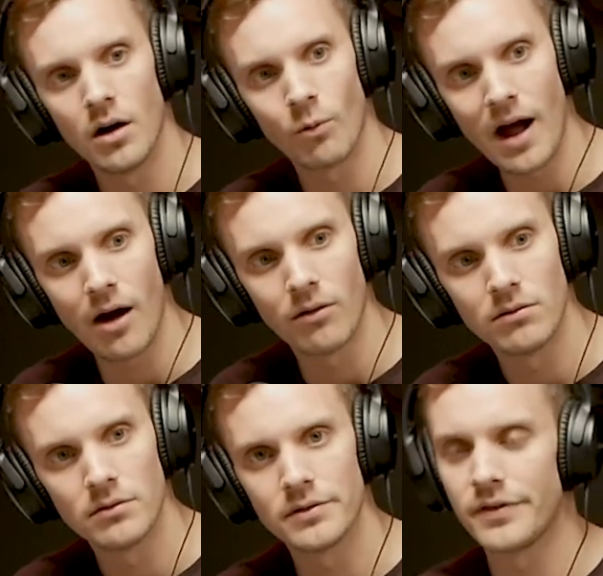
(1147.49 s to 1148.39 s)
wow,
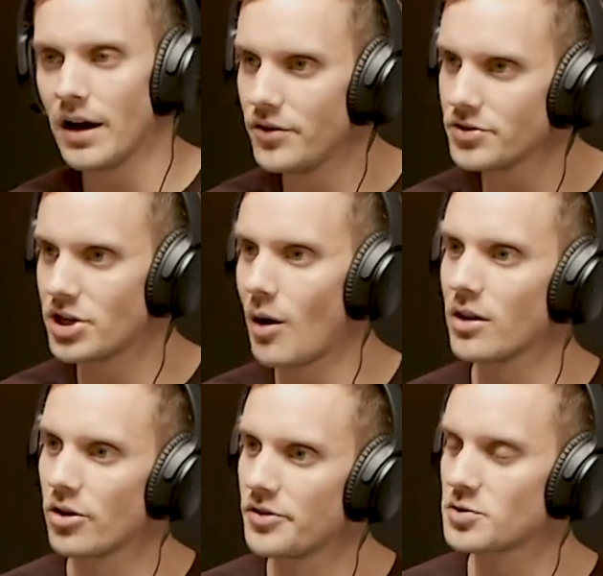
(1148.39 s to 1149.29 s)
5 years ago I
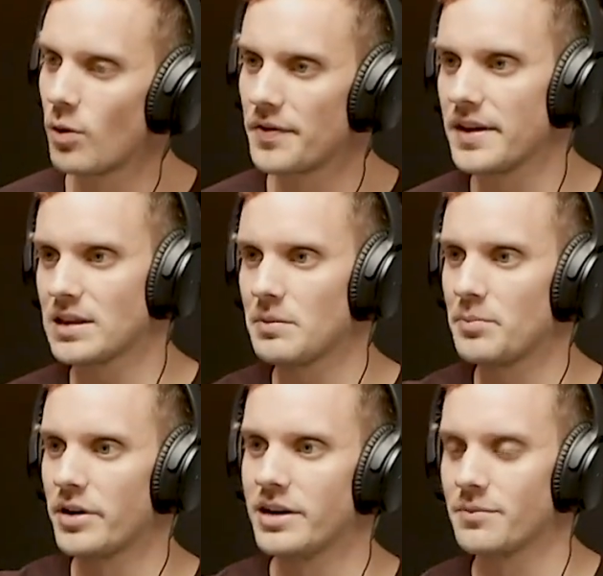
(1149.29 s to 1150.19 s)
learned this one thing, let me
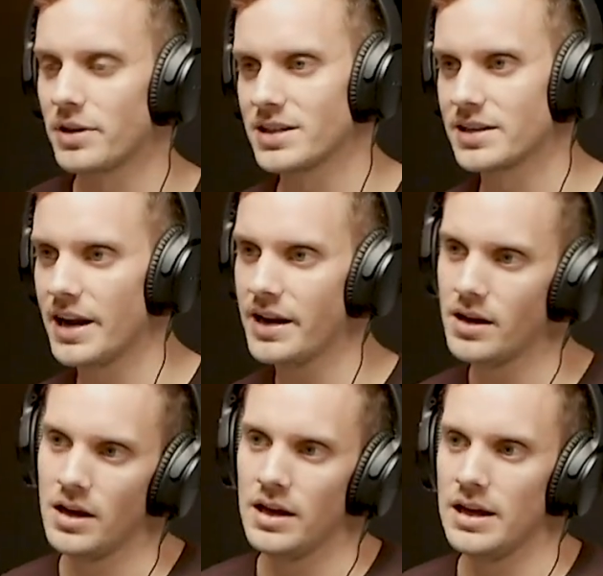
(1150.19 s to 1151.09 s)
put it into place today,
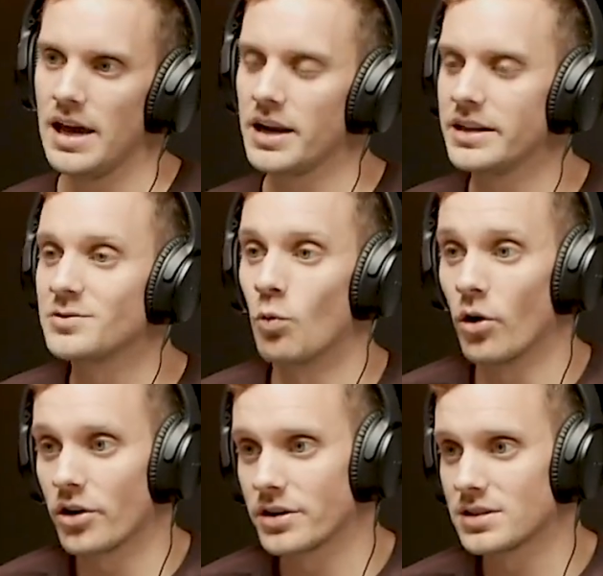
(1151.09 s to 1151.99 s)
it at least
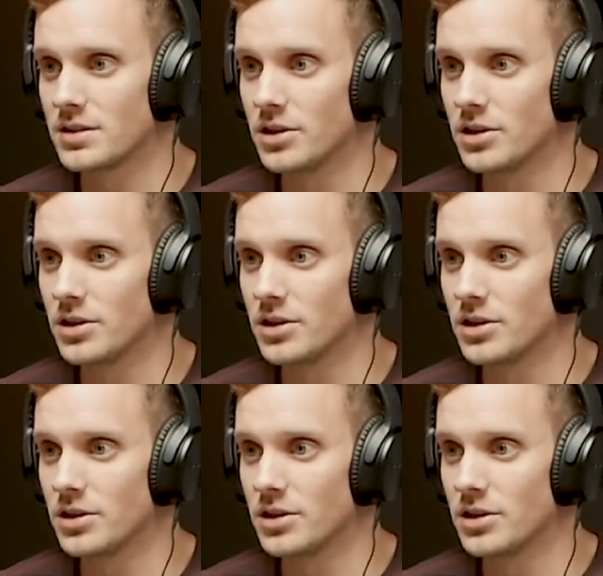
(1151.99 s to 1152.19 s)
works.